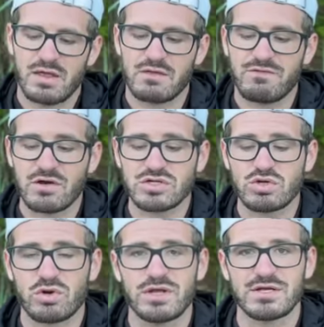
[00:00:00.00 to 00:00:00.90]
The founder
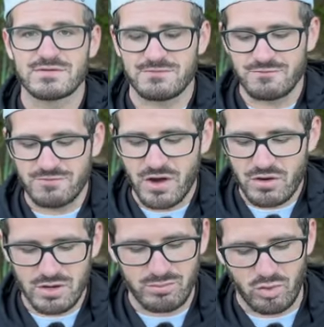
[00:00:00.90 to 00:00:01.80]
story is
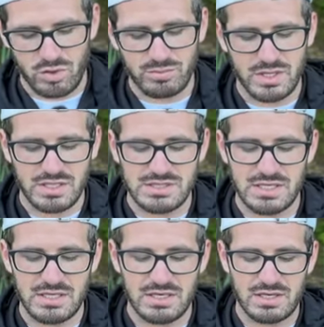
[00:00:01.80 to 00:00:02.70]
very important because it,
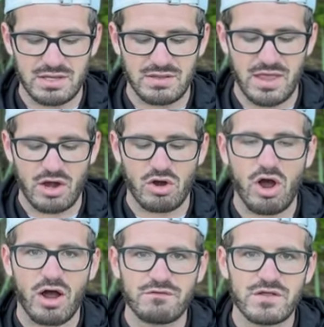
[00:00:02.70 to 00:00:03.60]
they are
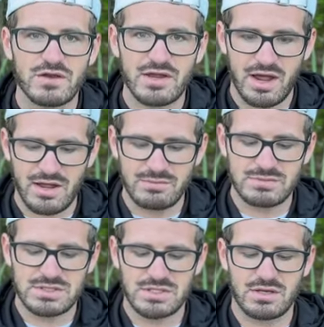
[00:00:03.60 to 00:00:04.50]

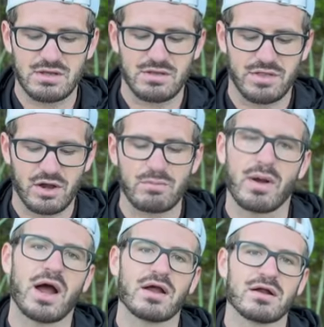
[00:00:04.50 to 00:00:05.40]
oftentimes their buyer